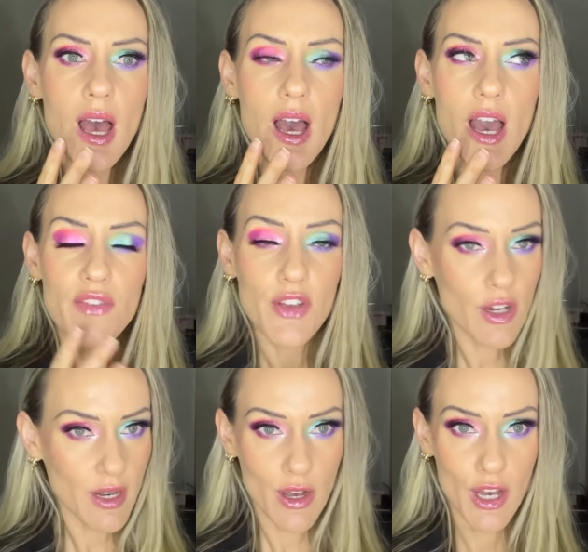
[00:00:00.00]
I
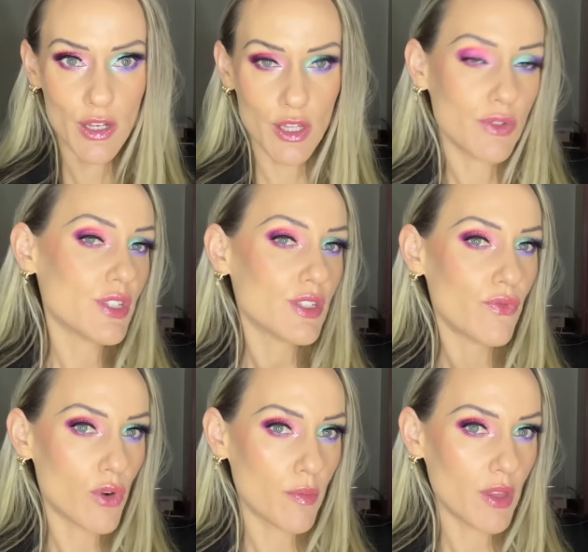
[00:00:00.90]
figured out how to use this
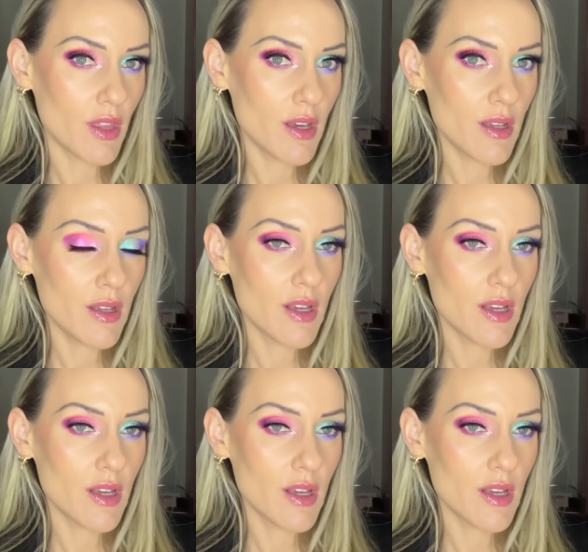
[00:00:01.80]
formula,